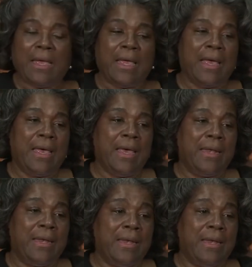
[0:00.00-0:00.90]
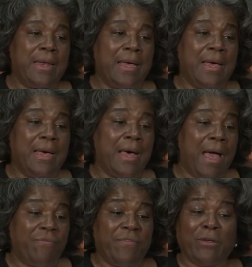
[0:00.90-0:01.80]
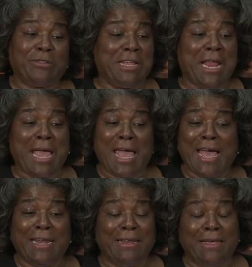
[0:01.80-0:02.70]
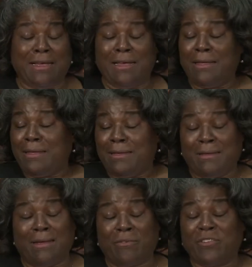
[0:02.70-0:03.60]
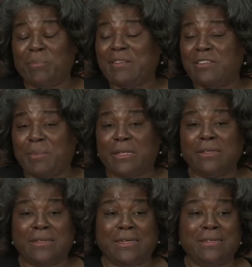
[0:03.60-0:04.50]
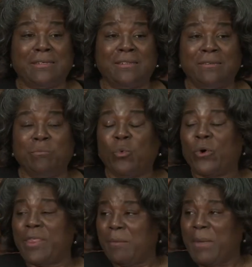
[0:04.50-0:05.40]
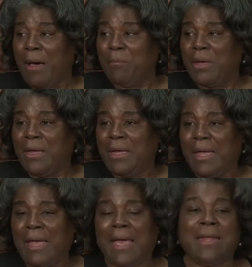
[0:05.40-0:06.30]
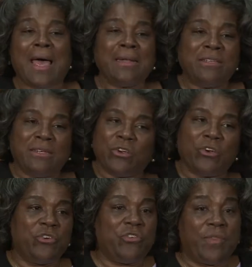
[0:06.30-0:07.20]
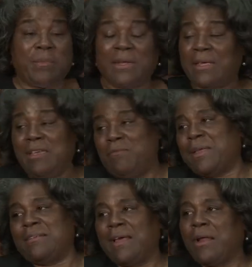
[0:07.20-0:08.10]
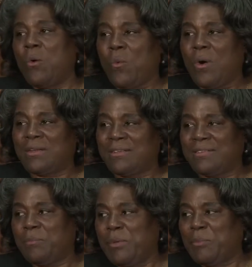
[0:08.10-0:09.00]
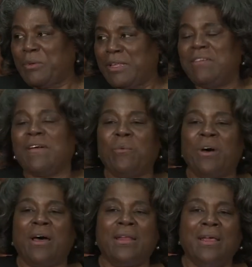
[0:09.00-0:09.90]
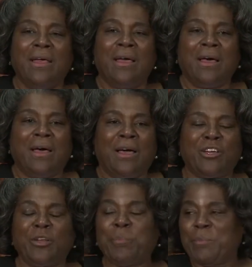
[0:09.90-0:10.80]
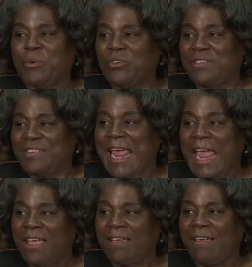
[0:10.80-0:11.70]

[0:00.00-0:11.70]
And uh, I felt that I had a, a, responsibility to buoy them up and not to encourage them to leave because I don't want to see people leave. I want uh, good people to stay.